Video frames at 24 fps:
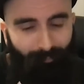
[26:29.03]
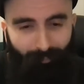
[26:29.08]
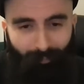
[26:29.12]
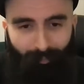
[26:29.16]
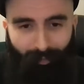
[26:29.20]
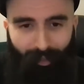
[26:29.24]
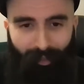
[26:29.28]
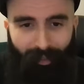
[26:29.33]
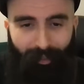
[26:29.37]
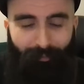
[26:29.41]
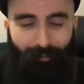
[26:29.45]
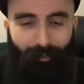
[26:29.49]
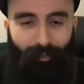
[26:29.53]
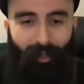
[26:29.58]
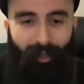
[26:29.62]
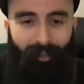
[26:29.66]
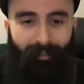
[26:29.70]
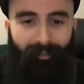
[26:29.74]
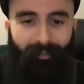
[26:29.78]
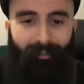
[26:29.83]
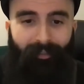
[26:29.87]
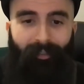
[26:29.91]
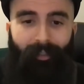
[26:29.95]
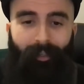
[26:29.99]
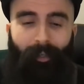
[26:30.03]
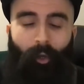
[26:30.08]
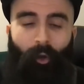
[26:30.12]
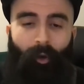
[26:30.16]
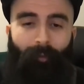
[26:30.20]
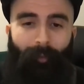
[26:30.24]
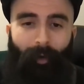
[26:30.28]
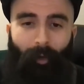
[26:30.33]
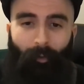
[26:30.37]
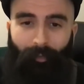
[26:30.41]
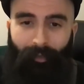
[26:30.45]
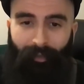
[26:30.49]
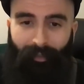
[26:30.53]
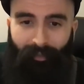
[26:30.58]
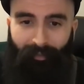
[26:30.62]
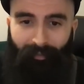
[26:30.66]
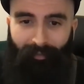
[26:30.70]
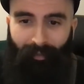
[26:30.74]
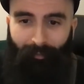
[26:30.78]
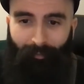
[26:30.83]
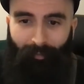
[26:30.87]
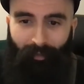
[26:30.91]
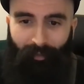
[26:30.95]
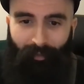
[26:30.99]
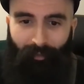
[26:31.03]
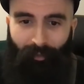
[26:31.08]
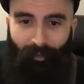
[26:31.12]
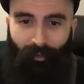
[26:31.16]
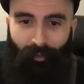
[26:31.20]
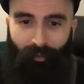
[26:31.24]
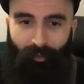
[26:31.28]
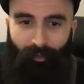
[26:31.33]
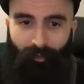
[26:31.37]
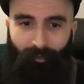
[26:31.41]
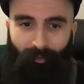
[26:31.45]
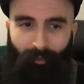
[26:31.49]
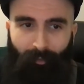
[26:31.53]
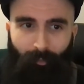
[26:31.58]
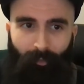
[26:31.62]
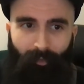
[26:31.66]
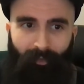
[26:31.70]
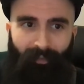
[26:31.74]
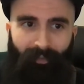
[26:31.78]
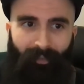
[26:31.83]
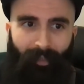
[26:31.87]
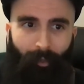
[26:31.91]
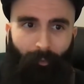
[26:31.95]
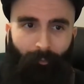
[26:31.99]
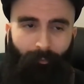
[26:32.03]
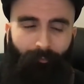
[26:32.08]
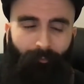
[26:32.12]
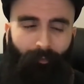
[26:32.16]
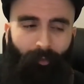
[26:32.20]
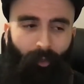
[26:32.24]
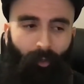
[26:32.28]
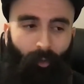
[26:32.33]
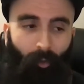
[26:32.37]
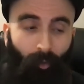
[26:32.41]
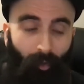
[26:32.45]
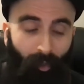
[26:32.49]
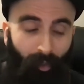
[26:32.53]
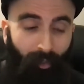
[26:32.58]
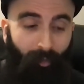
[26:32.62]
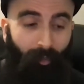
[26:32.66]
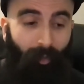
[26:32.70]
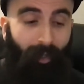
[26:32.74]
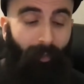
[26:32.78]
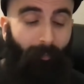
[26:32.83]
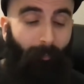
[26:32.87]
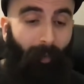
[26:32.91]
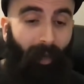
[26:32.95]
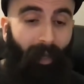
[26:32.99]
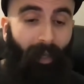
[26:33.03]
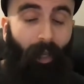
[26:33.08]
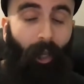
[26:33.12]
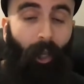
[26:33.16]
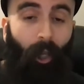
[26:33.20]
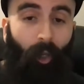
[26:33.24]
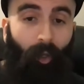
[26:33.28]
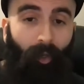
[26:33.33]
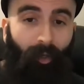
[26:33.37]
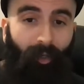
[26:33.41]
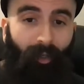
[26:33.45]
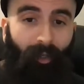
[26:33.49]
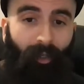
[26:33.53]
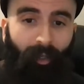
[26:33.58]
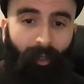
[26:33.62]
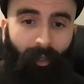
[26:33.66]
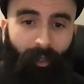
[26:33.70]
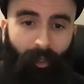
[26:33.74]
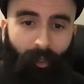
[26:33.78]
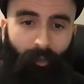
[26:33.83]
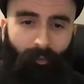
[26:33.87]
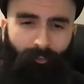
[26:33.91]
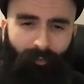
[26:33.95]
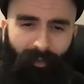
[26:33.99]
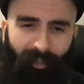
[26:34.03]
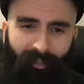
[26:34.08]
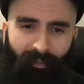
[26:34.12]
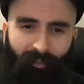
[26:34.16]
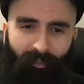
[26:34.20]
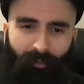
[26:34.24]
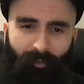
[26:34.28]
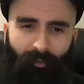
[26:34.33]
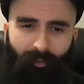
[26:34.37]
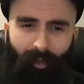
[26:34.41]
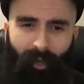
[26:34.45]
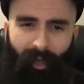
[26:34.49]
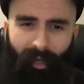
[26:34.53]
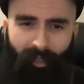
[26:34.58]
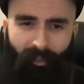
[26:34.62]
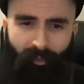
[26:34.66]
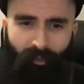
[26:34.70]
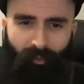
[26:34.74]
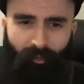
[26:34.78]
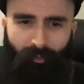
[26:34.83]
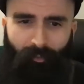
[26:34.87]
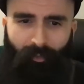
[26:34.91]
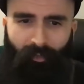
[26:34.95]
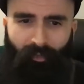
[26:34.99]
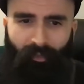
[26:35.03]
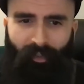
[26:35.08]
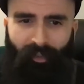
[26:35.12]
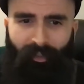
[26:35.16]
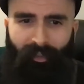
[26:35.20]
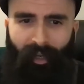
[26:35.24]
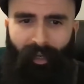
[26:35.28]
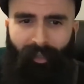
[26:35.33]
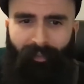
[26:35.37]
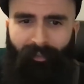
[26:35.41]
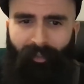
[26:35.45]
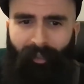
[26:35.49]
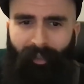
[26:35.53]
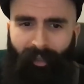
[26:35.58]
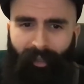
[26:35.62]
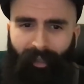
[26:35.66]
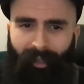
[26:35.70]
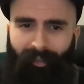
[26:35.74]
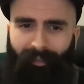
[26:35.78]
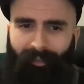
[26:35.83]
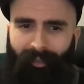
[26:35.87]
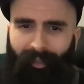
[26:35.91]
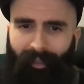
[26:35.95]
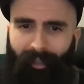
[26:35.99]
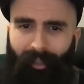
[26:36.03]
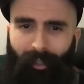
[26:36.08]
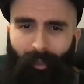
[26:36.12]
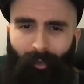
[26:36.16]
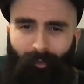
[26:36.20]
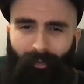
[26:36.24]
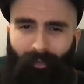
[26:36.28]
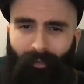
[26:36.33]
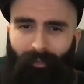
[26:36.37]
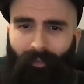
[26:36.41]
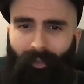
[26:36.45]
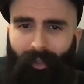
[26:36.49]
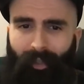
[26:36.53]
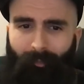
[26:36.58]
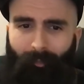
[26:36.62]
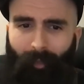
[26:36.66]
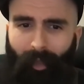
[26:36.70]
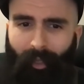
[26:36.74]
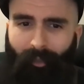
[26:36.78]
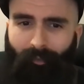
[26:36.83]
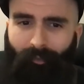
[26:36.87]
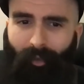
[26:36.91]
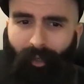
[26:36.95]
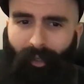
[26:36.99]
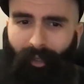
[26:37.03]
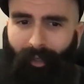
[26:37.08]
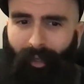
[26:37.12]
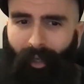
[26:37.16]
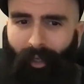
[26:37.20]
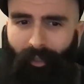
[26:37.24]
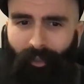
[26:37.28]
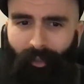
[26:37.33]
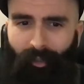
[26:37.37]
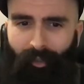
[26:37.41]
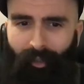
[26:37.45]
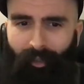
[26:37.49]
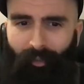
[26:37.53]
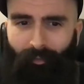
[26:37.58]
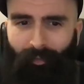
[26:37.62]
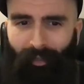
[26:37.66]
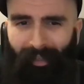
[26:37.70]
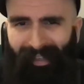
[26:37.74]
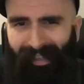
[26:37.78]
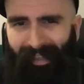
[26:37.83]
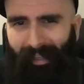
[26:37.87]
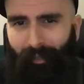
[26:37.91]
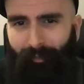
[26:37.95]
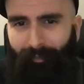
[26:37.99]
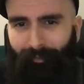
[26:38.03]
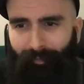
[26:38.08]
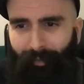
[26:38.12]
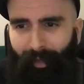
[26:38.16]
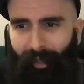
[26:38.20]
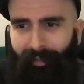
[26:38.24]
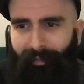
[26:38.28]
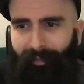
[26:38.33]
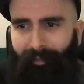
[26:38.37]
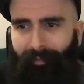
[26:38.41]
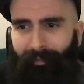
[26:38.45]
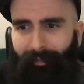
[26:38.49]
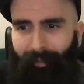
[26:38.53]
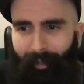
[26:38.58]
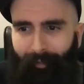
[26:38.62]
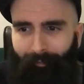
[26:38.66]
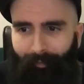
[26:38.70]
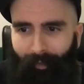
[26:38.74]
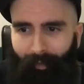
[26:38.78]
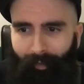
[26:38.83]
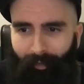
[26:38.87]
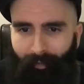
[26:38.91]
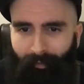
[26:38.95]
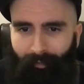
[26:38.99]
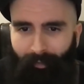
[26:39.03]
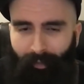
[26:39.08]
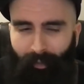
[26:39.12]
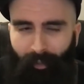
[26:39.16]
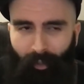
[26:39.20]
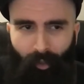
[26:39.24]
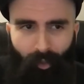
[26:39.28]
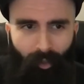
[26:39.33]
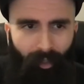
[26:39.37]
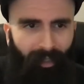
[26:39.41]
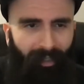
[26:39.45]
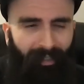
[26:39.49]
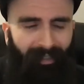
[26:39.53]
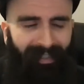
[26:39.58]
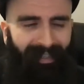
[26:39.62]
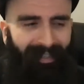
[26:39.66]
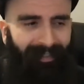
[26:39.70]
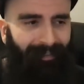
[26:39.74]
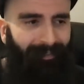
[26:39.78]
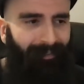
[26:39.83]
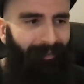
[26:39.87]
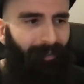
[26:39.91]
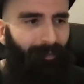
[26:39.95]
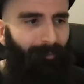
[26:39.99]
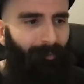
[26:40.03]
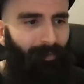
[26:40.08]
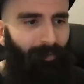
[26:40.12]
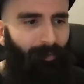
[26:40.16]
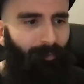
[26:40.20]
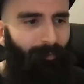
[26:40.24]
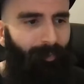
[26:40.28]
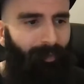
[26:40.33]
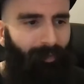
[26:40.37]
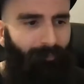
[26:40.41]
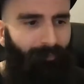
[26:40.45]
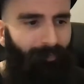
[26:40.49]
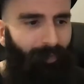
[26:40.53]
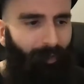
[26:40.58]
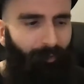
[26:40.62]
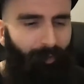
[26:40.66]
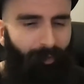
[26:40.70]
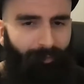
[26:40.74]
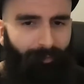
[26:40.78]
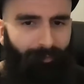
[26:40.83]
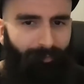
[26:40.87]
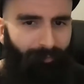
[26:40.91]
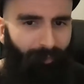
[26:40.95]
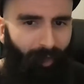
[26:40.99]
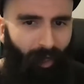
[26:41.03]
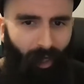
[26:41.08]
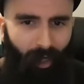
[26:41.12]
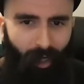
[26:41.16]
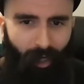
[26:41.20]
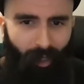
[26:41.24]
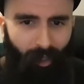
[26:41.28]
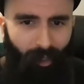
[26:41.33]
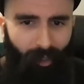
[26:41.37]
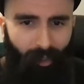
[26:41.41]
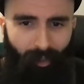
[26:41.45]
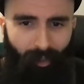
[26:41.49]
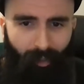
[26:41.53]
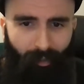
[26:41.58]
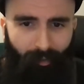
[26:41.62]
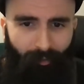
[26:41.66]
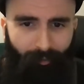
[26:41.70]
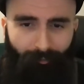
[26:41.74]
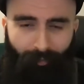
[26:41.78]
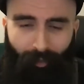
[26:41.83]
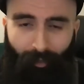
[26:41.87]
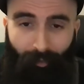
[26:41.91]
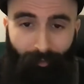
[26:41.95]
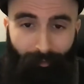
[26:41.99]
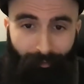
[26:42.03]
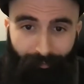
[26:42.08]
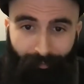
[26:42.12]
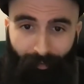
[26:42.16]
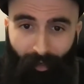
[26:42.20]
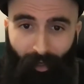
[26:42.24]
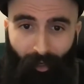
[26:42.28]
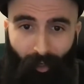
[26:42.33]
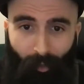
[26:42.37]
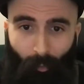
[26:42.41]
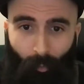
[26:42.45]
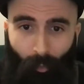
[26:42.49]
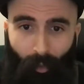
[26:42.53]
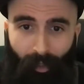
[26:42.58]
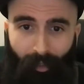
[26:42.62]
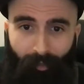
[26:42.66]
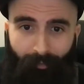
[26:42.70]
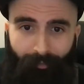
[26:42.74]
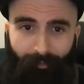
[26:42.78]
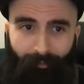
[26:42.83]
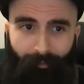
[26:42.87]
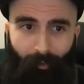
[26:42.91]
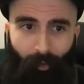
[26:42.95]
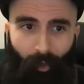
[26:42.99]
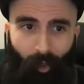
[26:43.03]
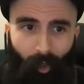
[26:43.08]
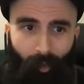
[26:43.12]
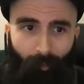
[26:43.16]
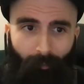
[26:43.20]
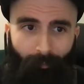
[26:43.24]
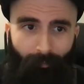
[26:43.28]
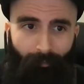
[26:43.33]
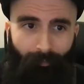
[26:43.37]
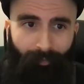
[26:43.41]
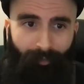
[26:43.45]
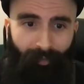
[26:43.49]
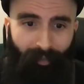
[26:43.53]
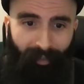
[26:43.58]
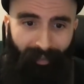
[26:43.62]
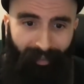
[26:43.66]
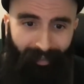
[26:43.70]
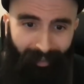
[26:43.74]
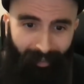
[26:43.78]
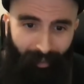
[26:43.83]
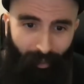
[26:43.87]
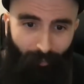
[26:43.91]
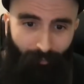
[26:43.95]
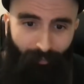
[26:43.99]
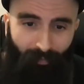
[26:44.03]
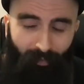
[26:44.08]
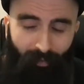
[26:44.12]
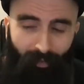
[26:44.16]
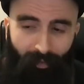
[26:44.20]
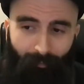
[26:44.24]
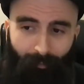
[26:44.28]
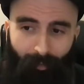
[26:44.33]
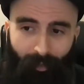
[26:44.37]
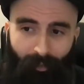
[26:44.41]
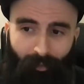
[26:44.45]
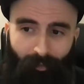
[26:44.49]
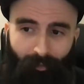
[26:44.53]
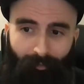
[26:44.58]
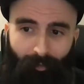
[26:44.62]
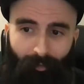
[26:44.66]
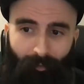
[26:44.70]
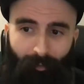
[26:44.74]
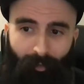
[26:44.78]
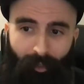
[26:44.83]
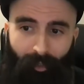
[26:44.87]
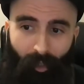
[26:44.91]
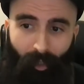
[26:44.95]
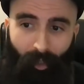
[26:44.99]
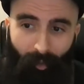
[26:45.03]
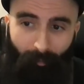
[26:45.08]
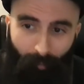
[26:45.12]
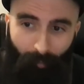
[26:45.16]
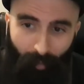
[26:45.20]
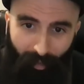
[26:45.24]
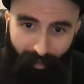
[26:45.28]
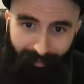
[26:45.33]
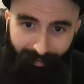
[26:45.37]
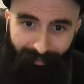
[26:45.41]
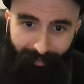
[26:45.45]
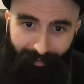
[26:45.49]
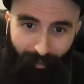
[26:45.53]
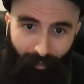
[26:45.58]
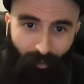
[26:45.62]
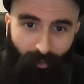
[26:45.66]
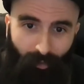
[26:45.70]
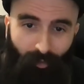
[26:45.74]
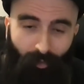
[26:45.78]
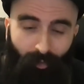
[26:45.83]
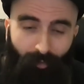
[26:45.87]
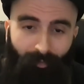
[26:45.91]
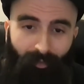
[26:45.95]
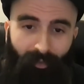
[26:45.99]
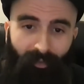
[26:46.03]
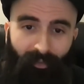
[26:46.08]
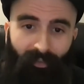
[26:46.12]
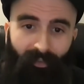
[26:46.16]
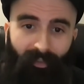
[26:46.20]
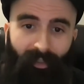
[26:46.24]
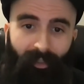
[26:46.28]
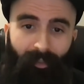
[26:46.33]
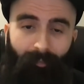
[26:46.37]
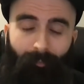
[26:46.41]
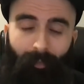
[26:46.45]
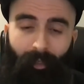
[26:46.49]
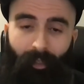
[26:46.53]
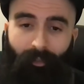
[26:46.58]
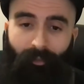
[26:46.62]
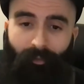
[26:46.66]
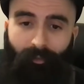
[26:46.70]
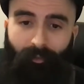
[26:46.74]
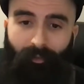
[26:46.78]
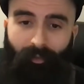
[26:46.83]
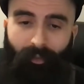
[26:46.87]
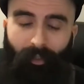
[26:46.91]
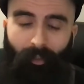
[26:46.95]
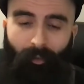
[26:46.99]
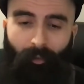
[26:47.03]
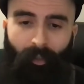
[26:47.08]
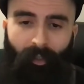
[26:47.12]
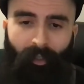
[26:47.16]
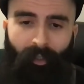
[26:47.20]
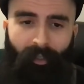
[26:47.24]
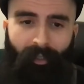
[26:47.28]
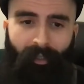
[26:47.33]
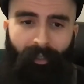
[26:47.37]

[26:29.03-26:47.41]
if you guys didn't know about these substitutions, it would sound, or it might look really strange to see that in the key of C major, I can actually use an E flat 7. You know, it seems to be very far away from the key of C major, from the harmonization of the C major scale.